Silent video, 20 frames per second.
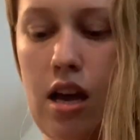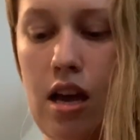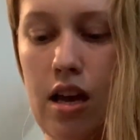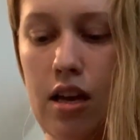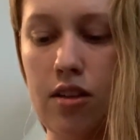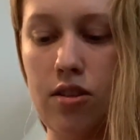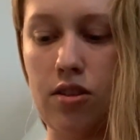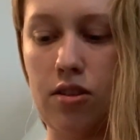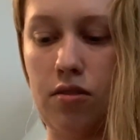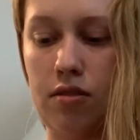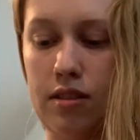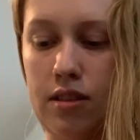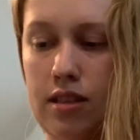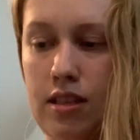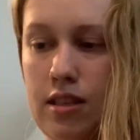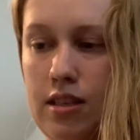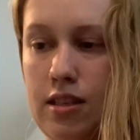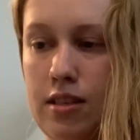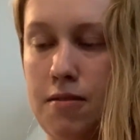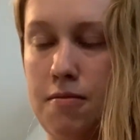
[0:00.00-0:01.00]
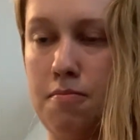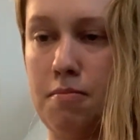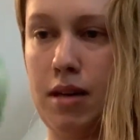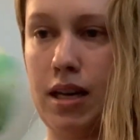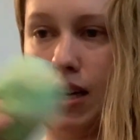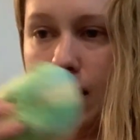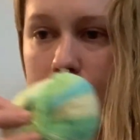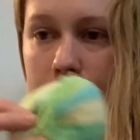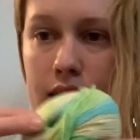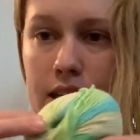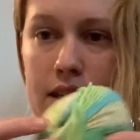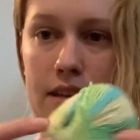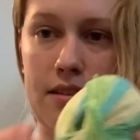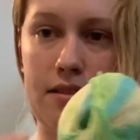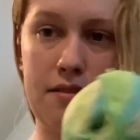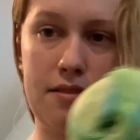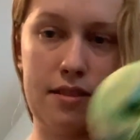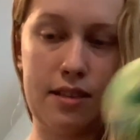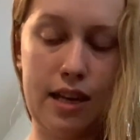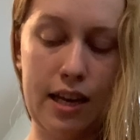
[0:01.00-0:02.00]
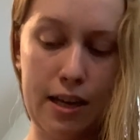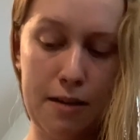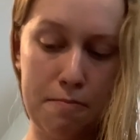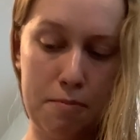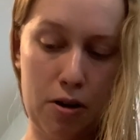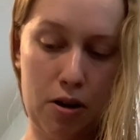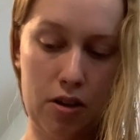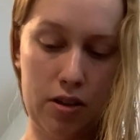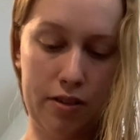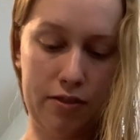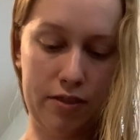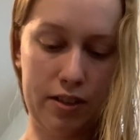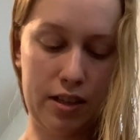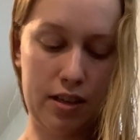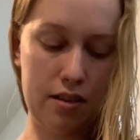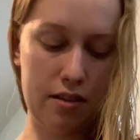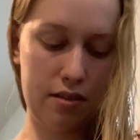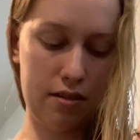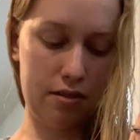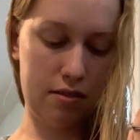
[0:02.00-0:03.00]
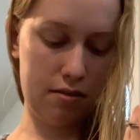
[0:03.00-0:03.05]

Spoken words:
So this is my second ball of it,